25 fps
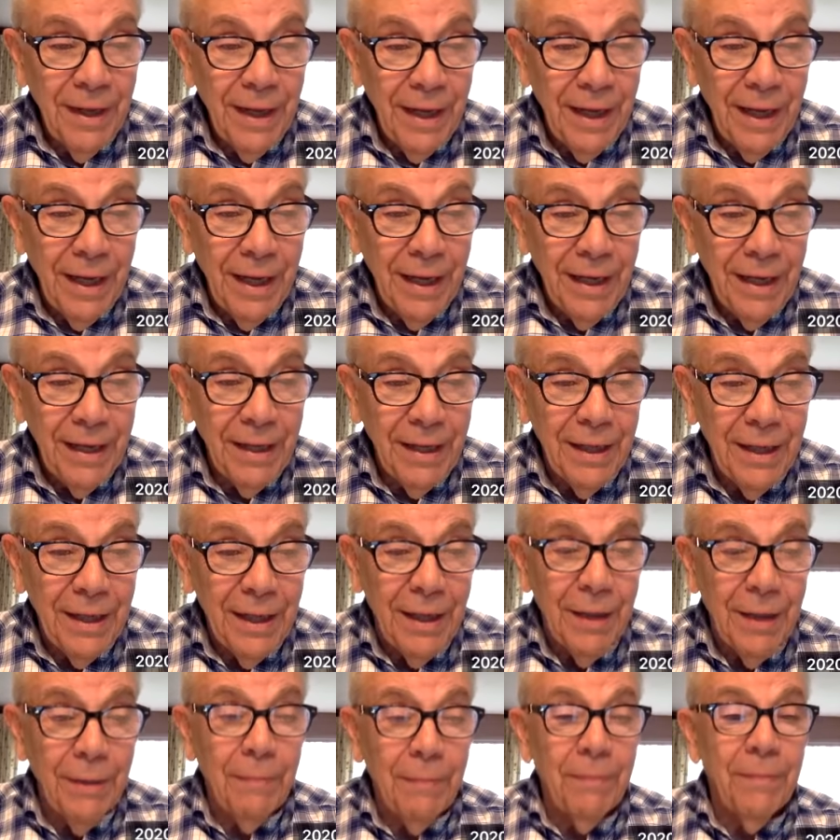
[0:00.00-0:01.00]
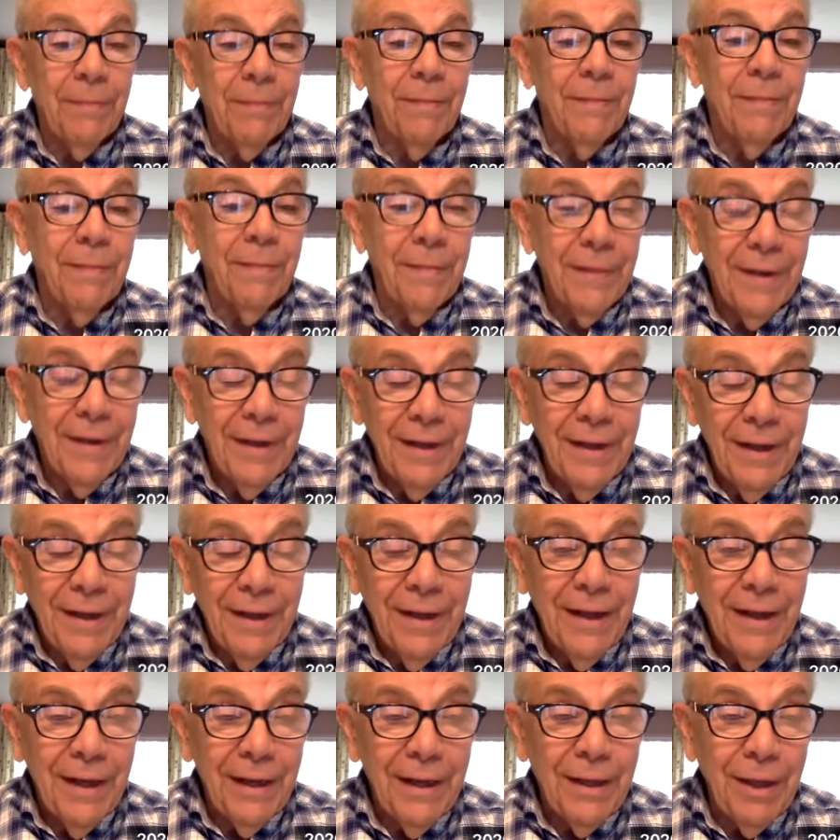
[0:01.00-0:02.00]
and
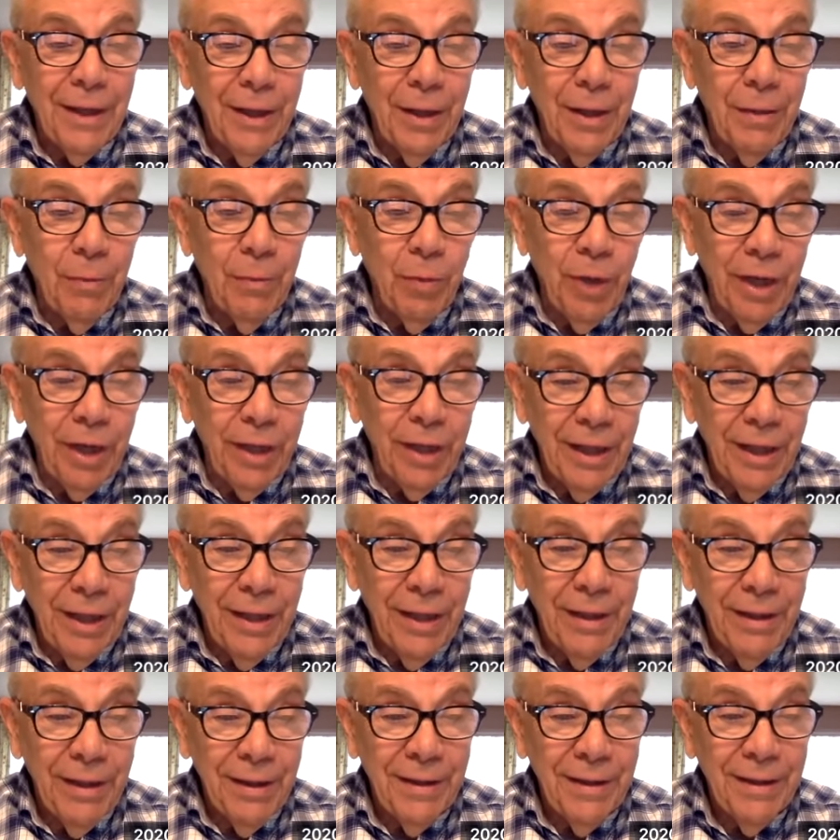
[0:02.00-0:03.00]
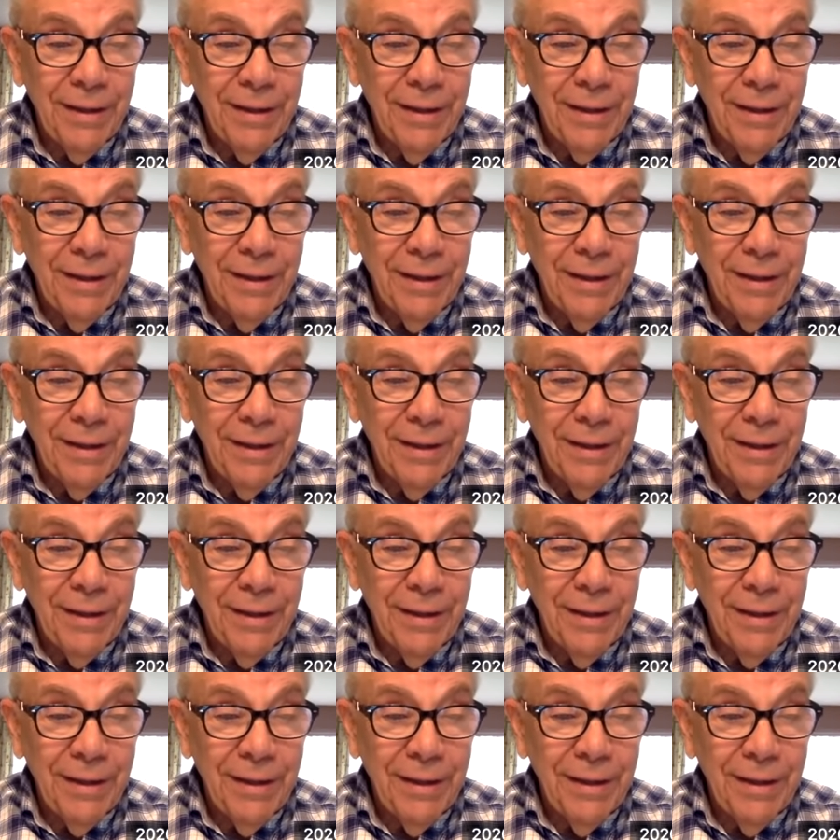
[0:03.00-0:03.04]
Huntley and Brinkley.